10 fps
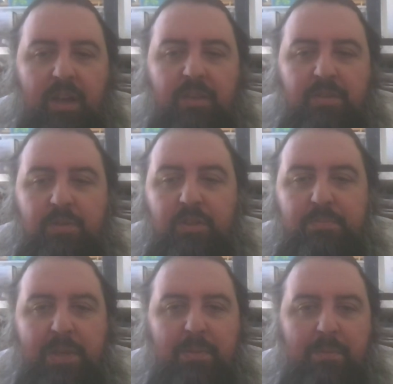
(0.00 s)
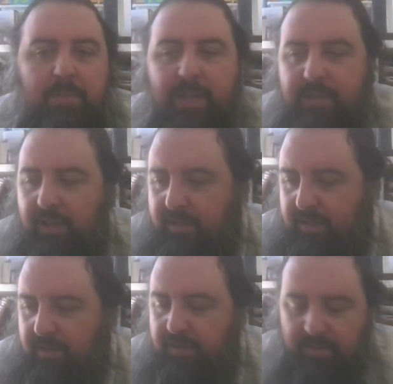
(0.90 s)
So we're going to speak about
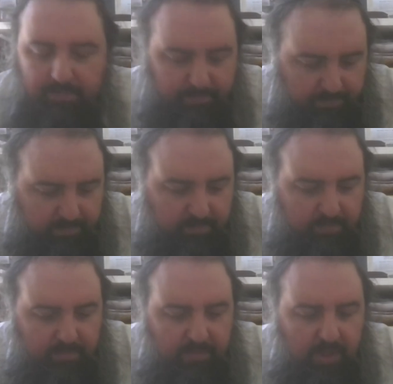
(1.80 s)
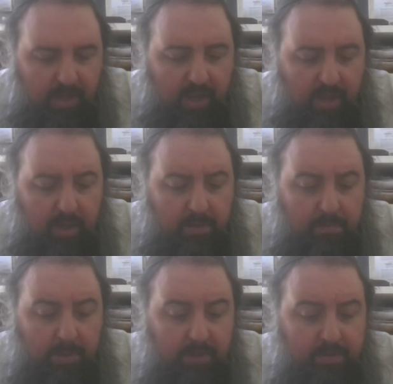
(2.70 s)
Pesach,
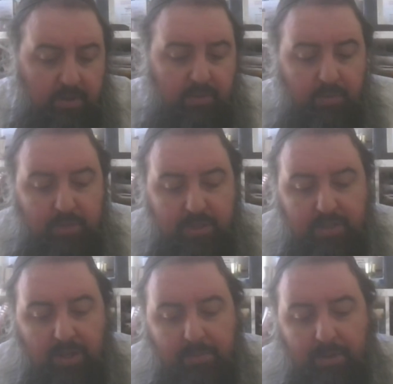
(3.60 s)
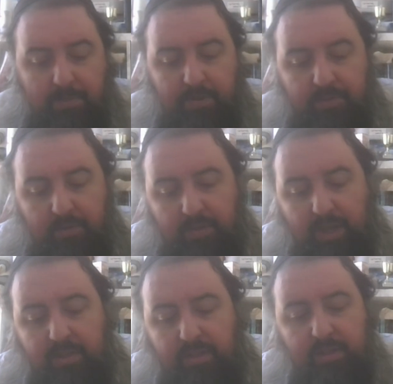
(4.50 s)
Passover, which is coming up in a few
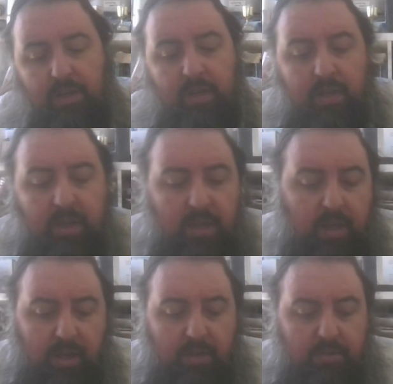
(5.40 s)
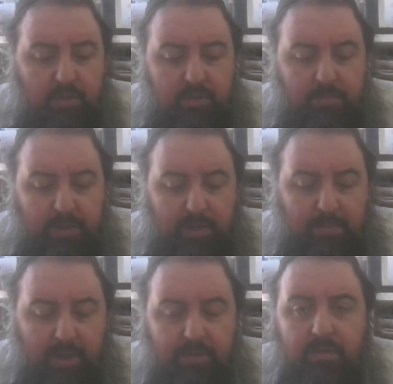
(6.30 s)
days. We're going to speak
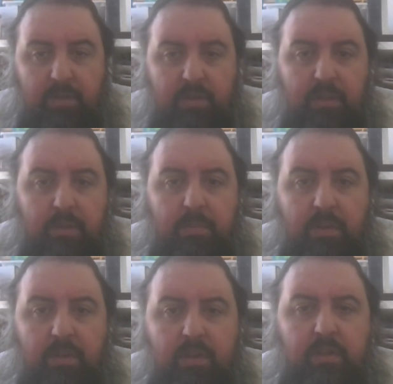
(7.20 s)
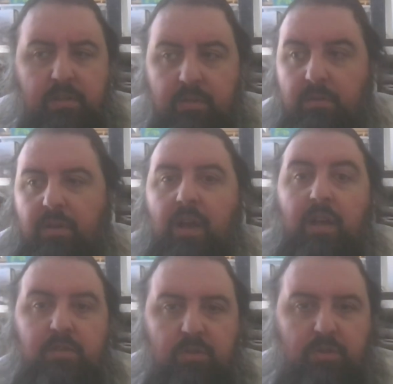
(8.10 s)
about,
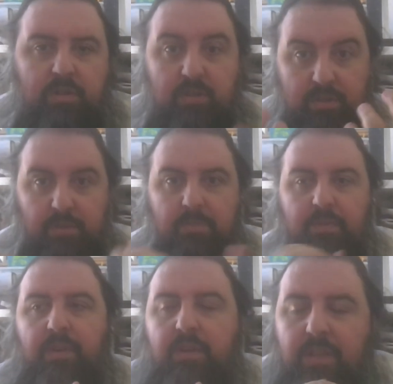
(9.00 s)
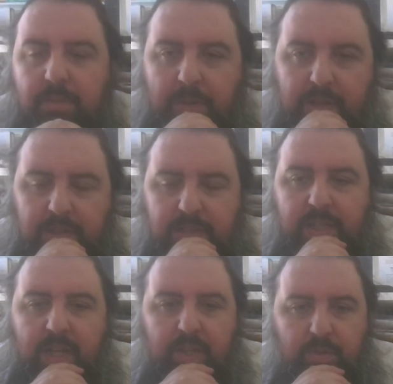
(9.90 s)
as usual, some of the very deep ideas
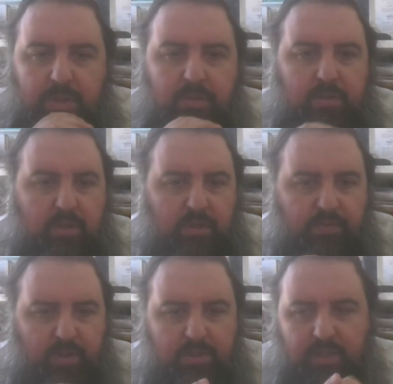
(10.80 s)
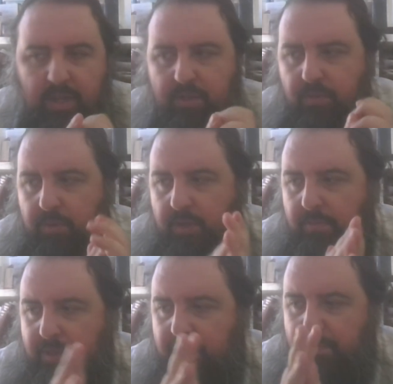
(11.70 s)
connected with it. So in this first lecture we're going
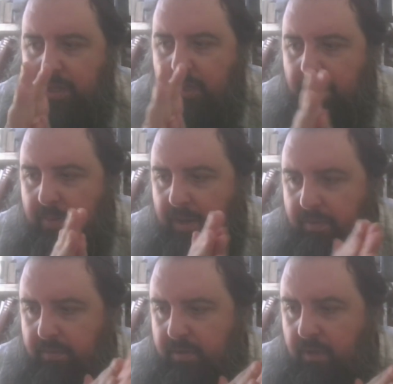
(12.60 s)
to be speaking about